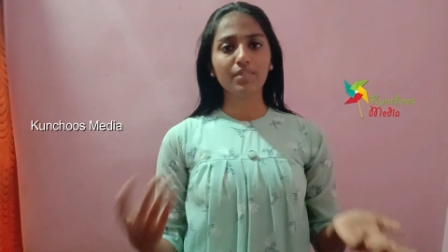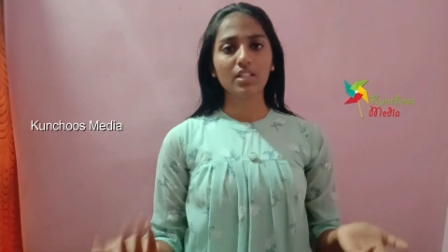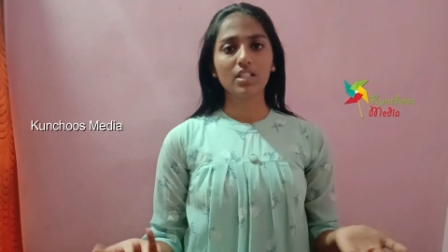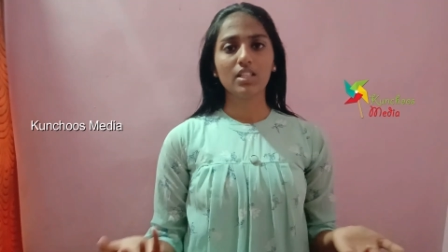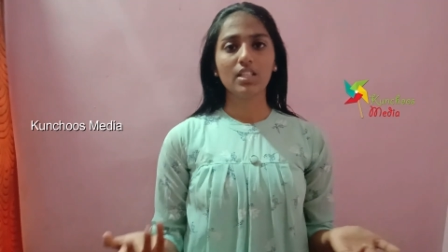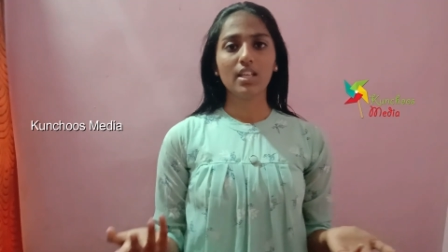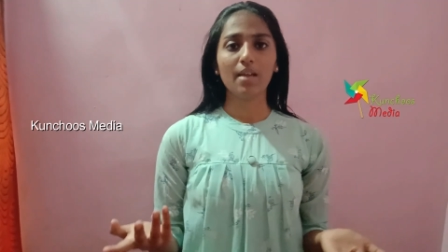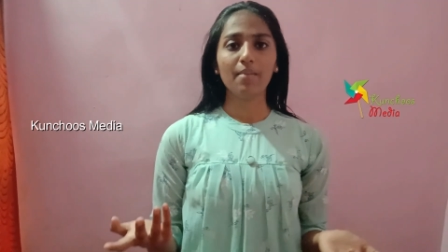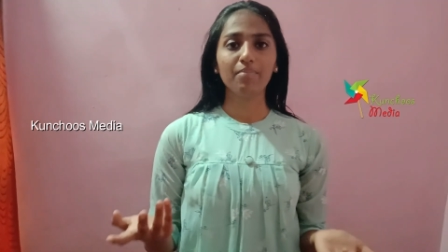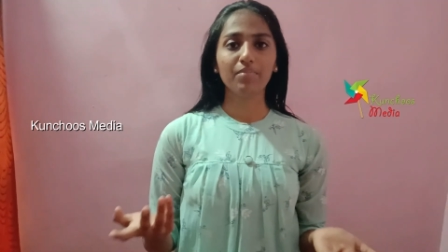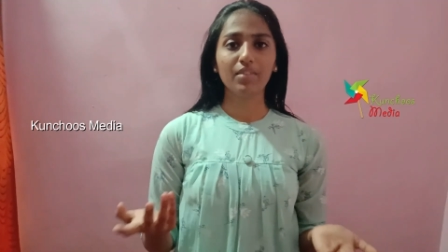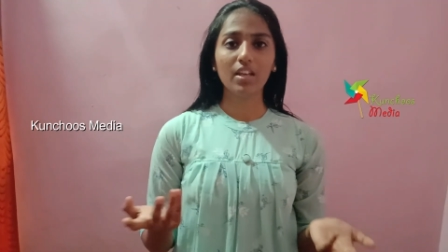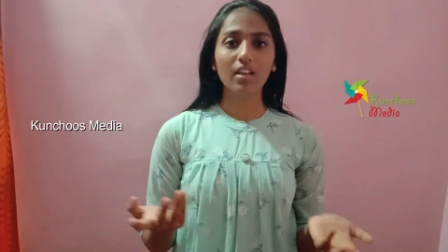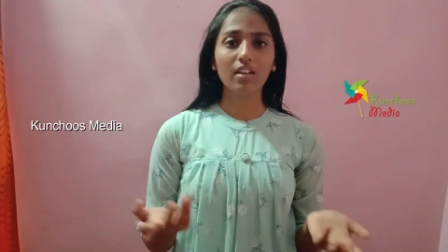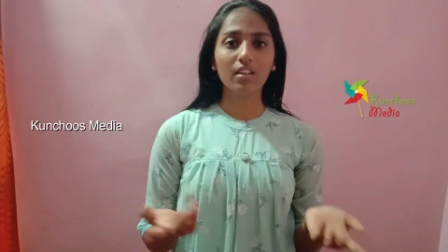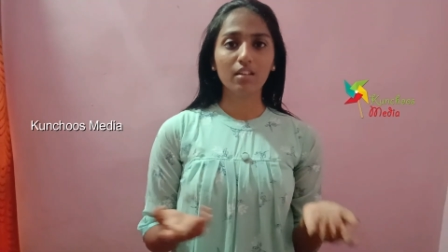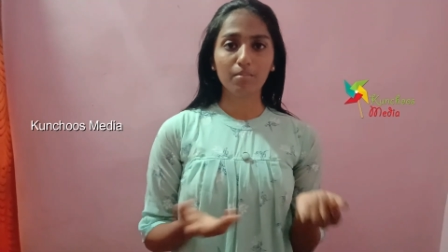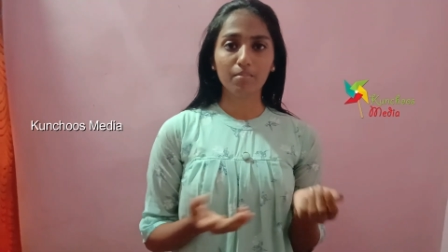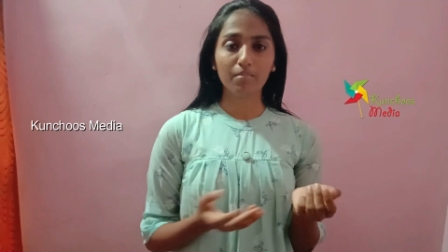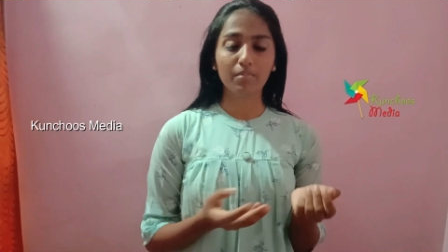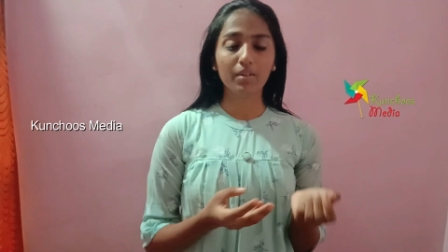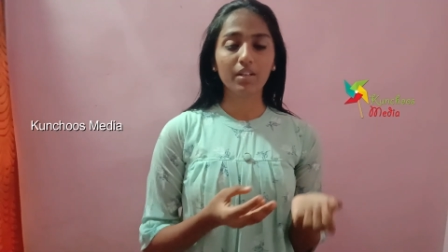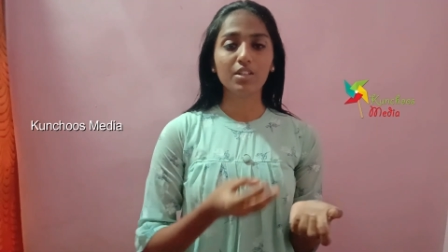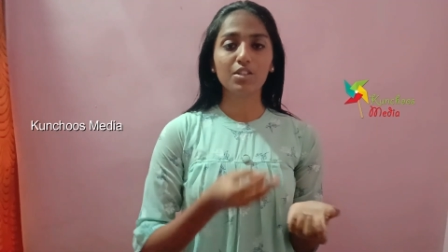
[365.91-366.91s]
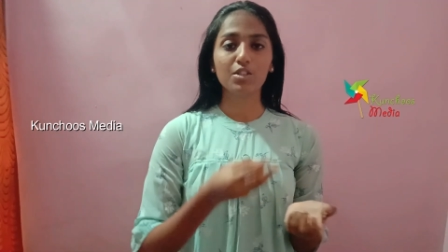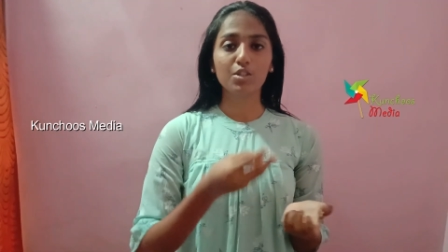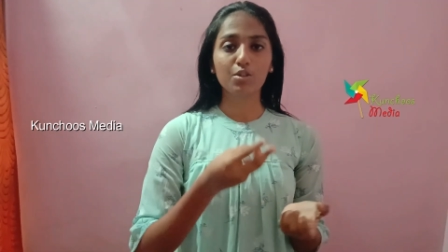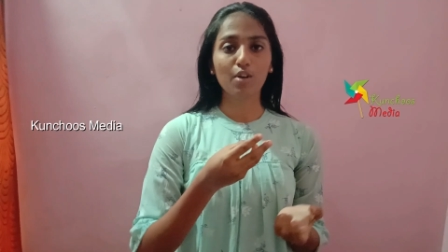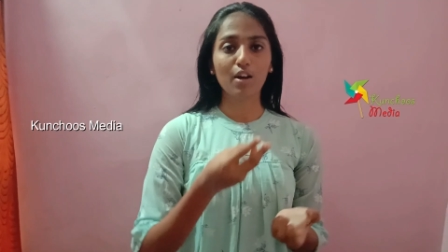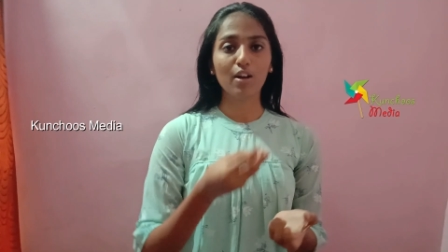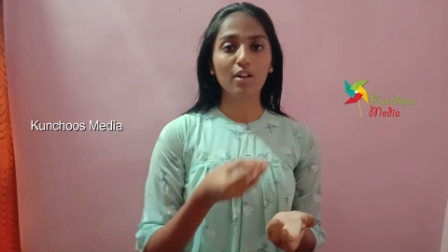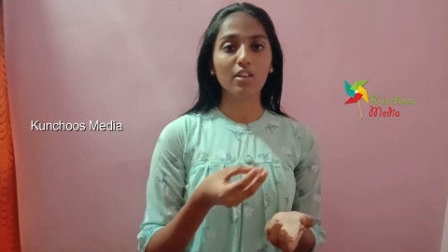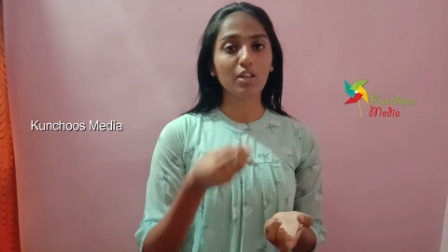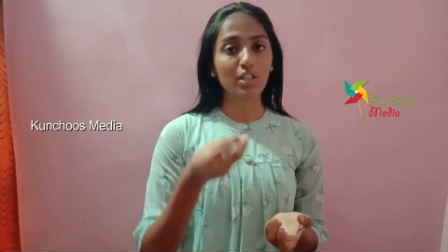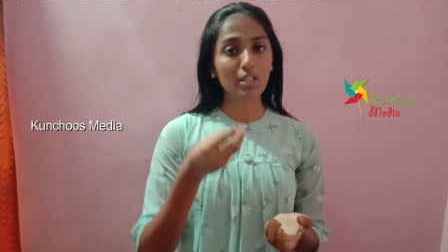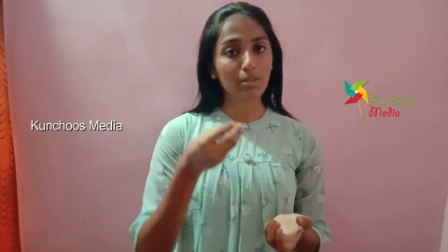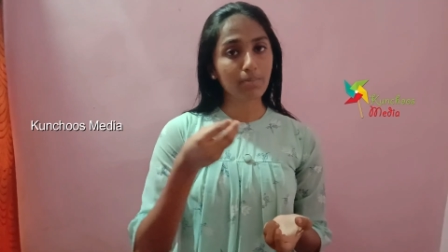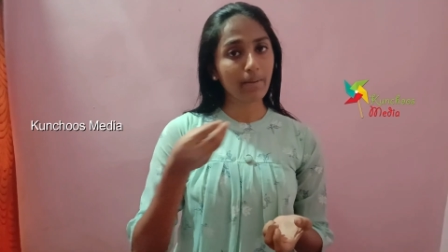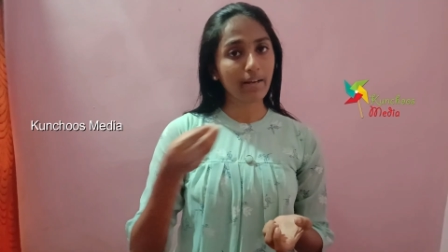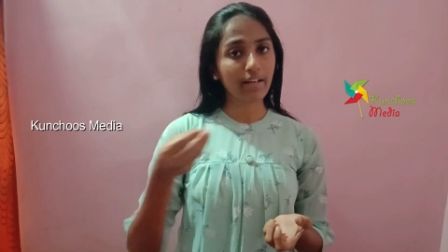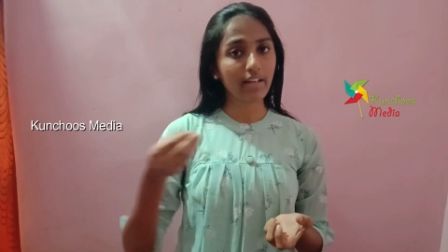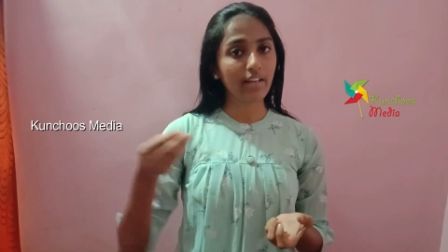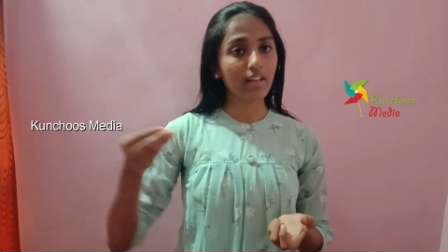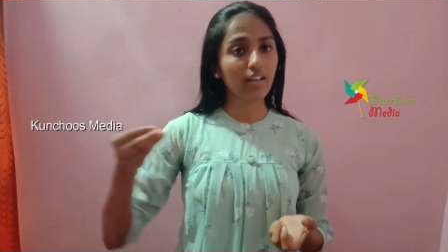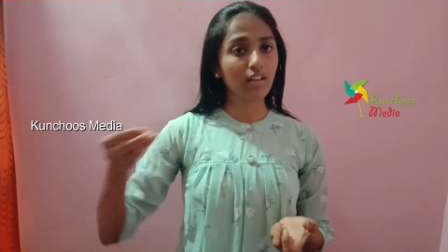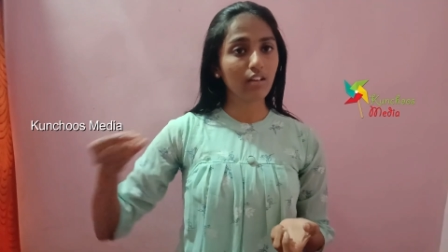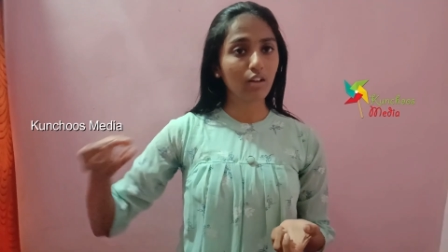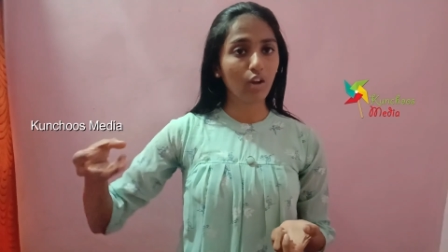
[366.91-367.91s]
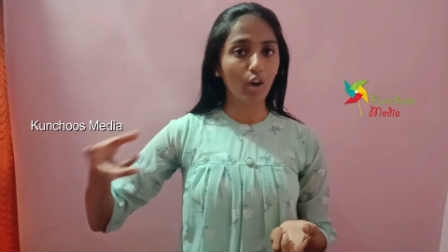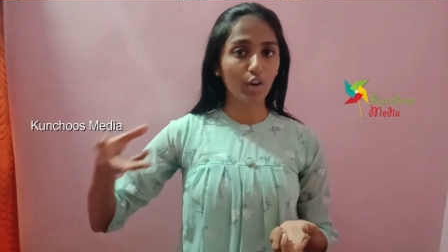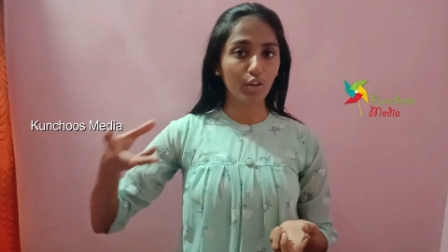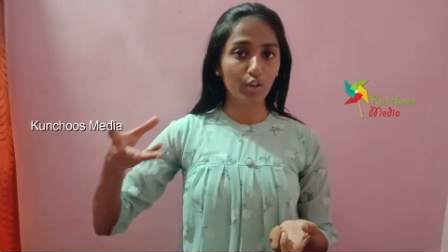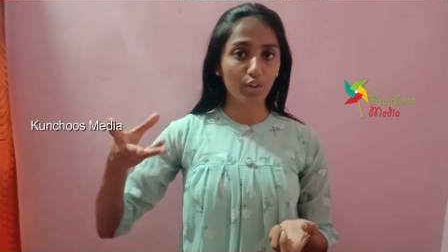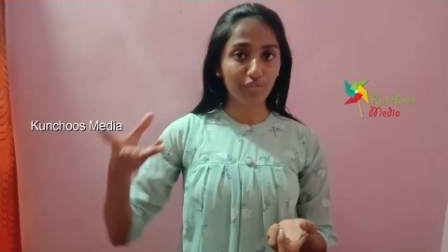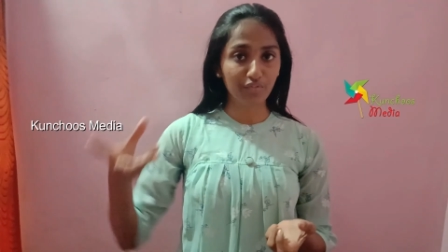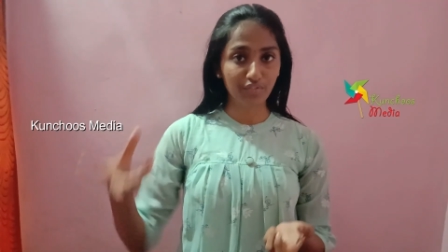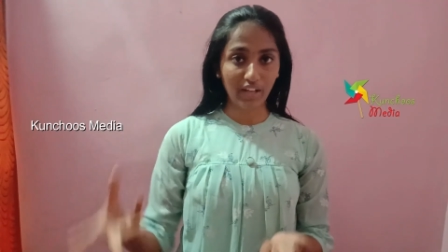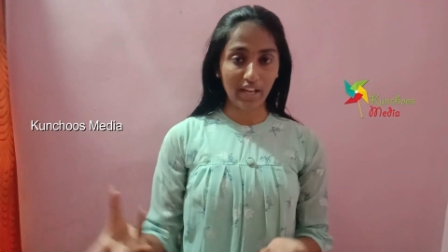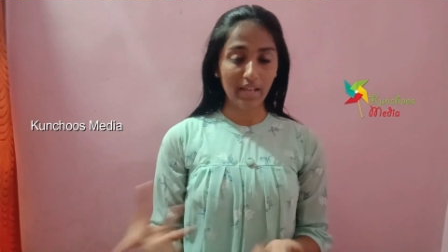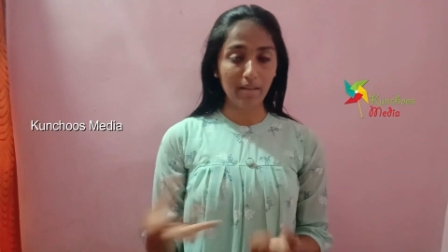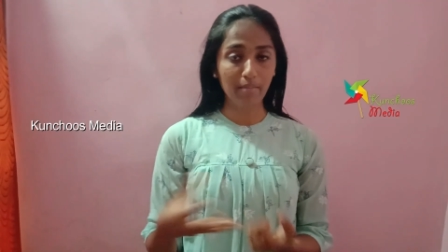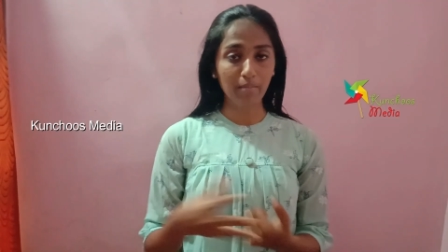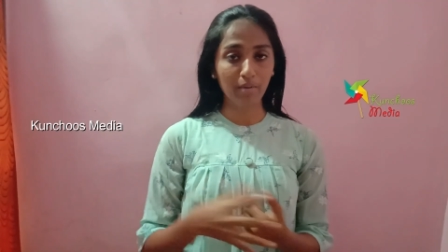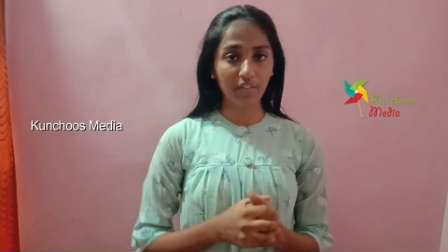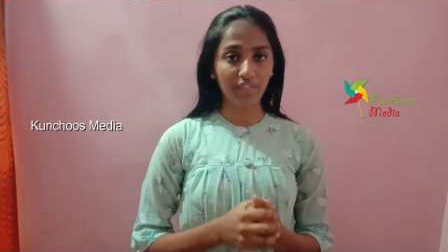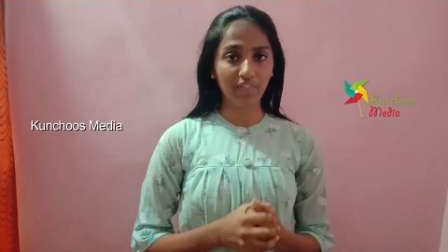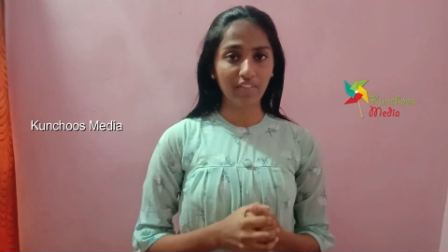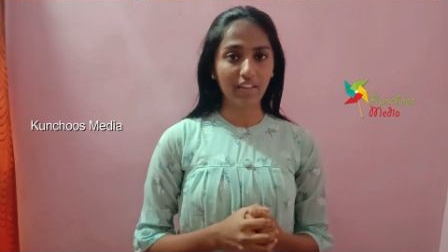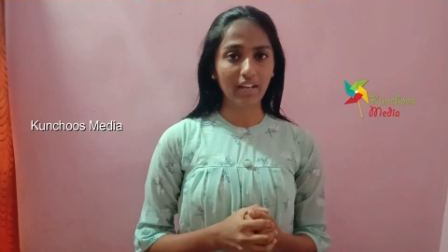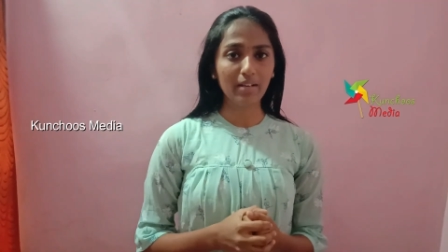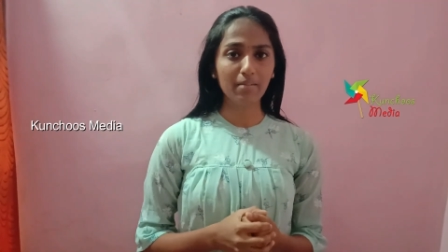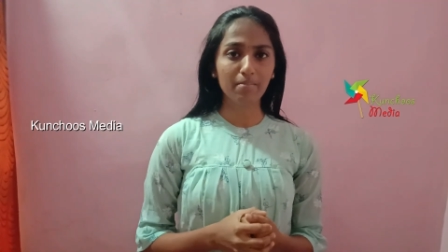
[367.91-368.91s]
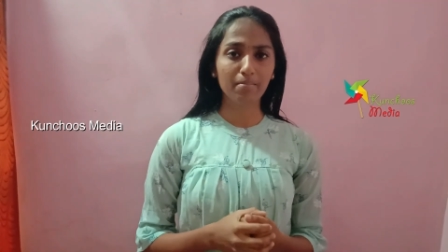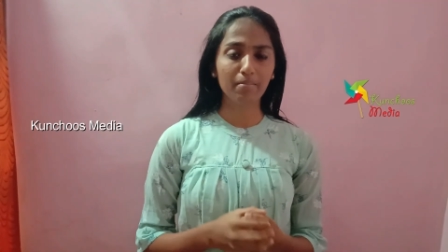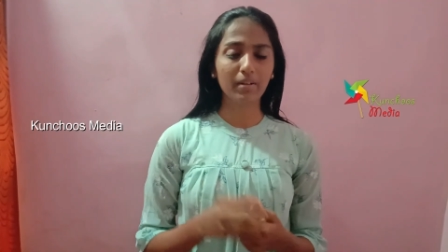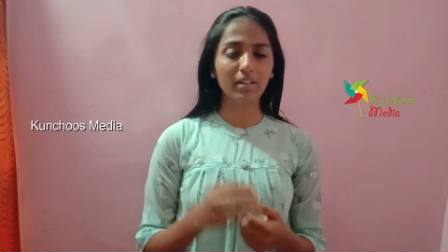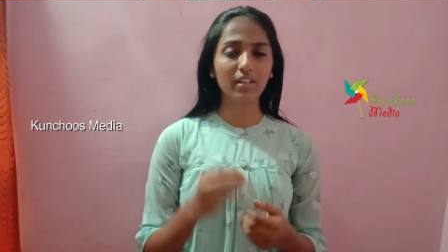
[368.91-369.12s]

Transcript: the same thing, but you're spending a lot of time on that.